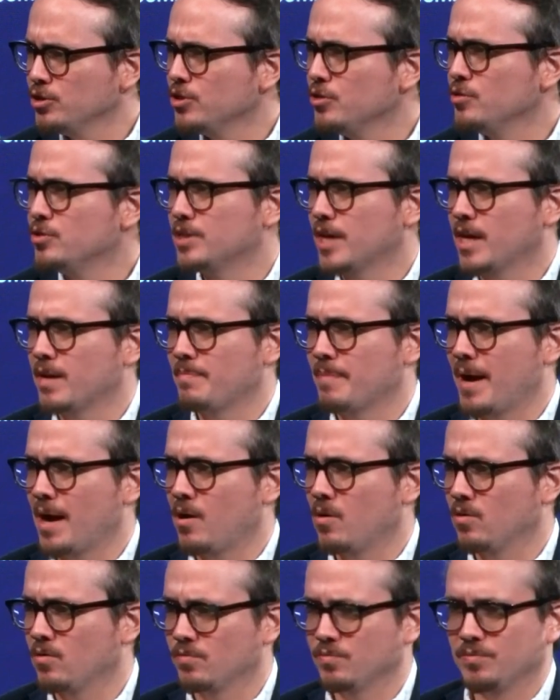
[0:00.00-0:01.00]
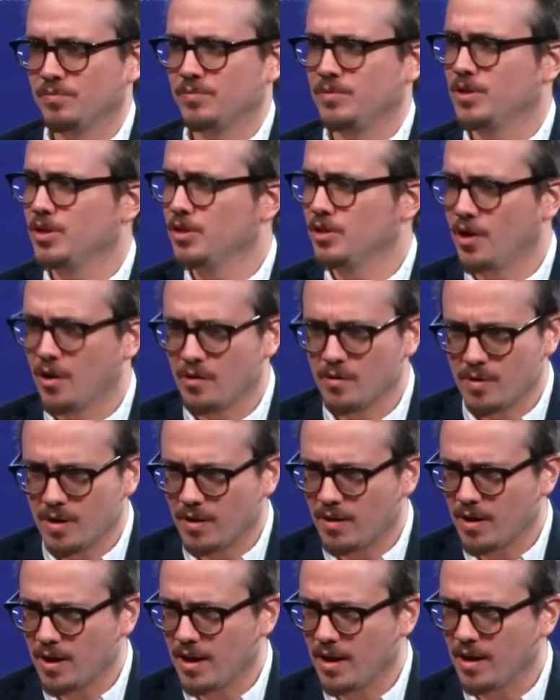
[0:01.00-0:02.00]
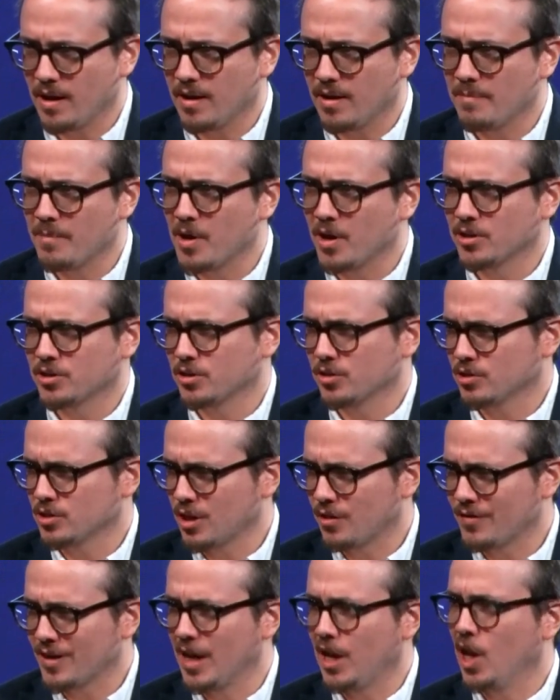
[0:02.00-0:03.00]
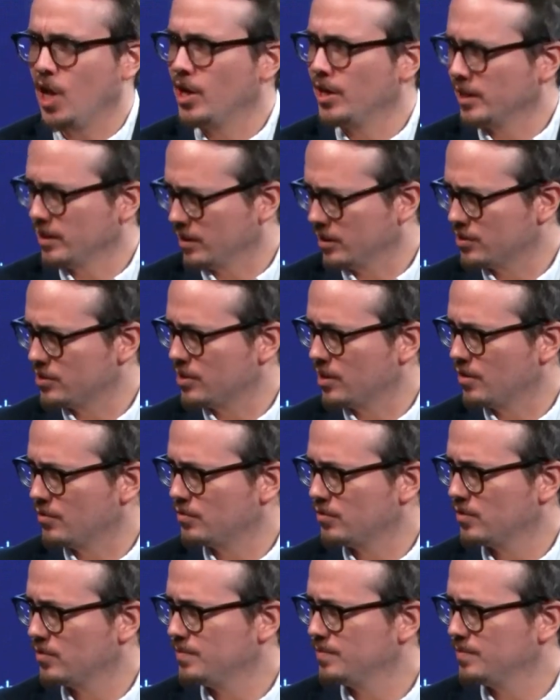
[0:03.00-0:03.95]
did you set about, you know, immersing yourself in learning this stuff?